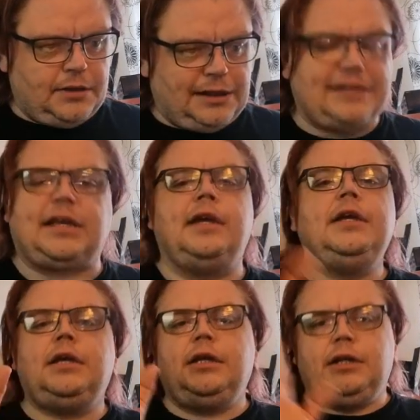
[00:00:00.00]
like I said,
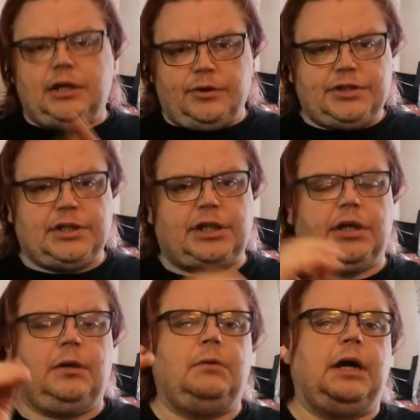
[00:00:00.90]
you go into the
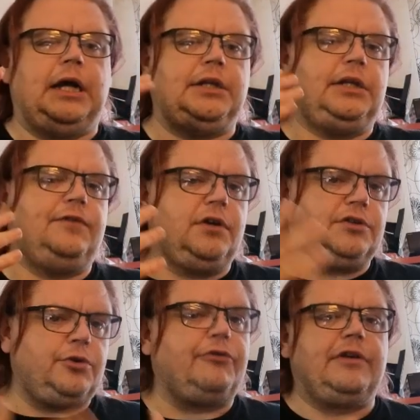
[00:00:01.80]
queue and you've
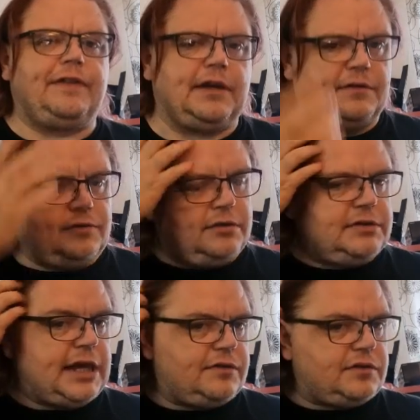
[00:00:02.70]
got 2 or 3 things
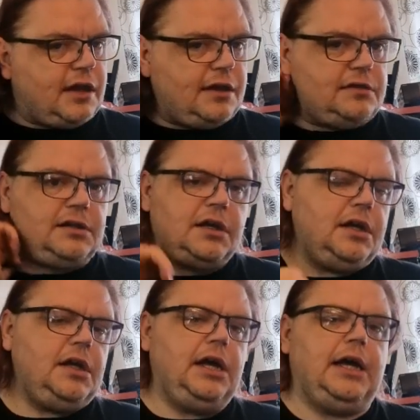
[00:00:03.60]
to get signed.
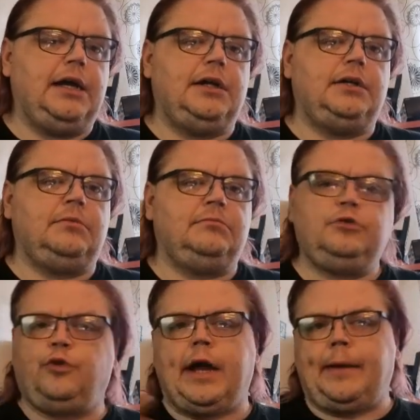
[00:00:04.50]

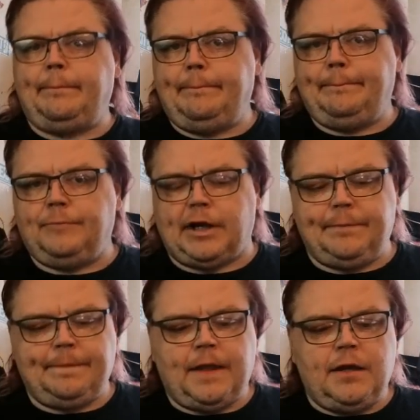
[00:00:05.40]
Great,
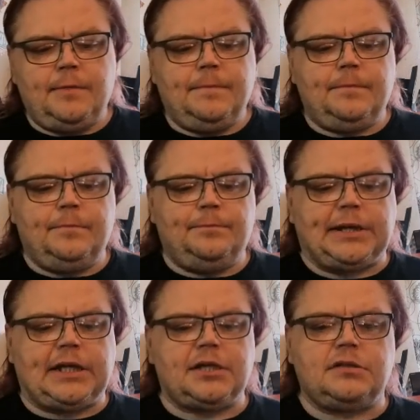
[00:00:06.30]
right?
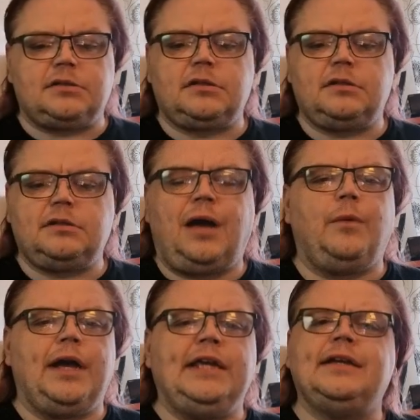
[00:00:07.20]
Because
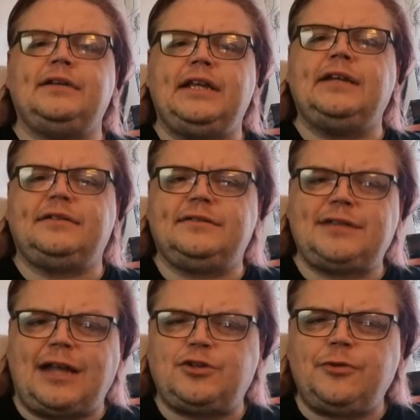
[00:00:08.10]
that way you can
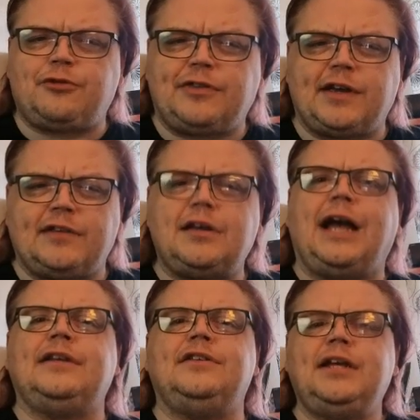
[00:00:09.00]
sign 2 or 3 things
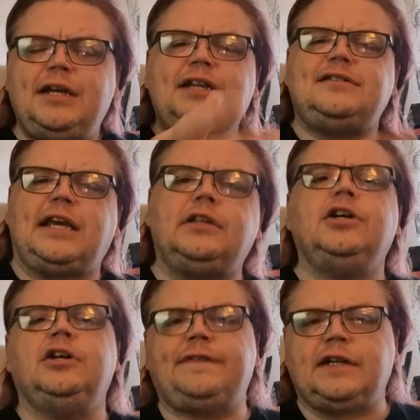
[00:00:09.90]
and say
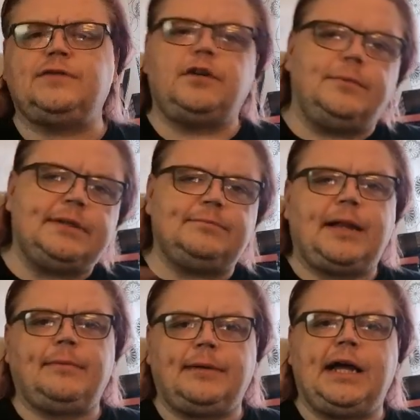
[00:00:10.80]
hello, thanks for coming,
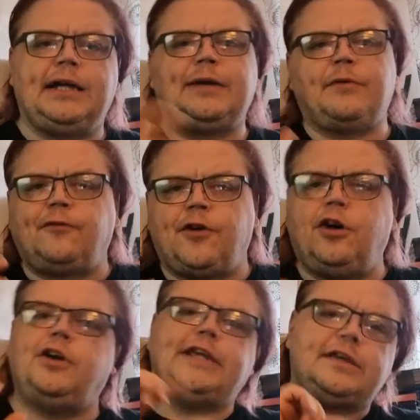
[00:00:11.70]
blah blah blah. Come in
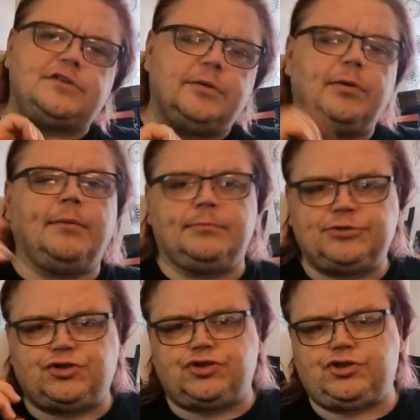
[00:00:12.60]
photo, yes, no problem.
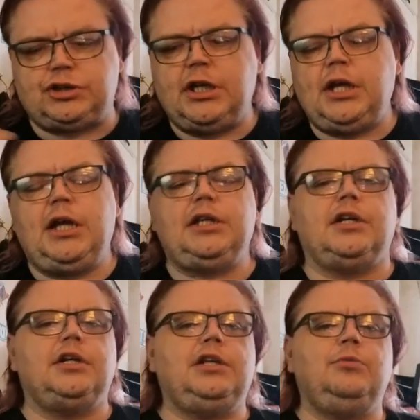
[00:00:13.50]

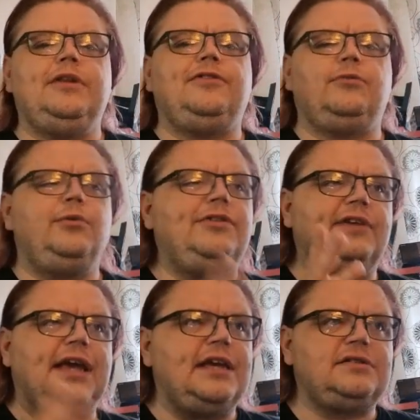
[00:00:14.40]
You with the
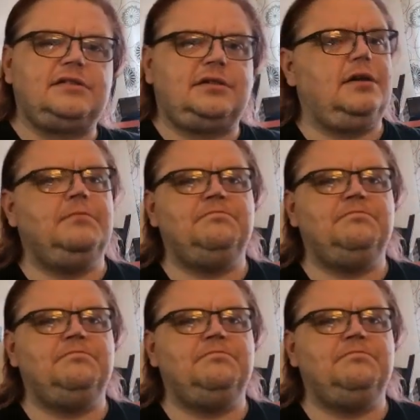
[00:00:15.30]
guest,